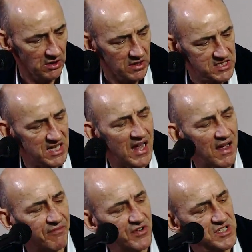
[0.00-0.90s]
It's
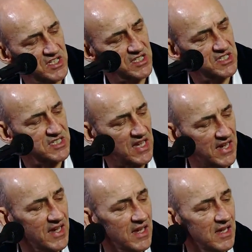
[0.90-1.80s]
life as it
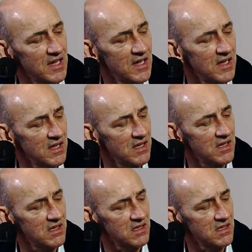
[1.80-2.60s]
stands.